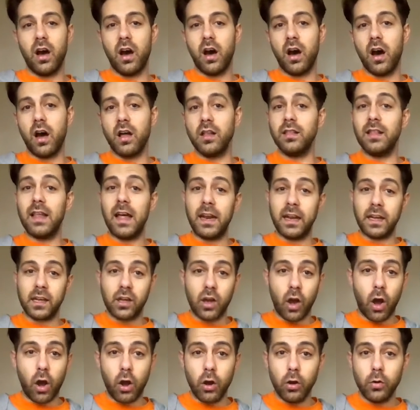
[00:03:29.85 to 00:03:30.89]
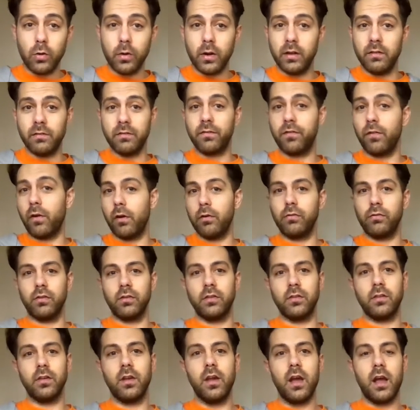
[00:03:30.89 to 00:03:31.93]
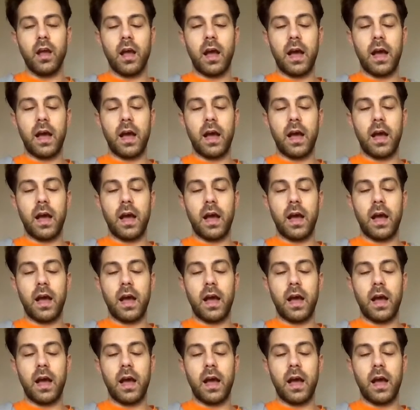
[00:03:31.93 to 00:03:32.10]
Let It Go in Frozen,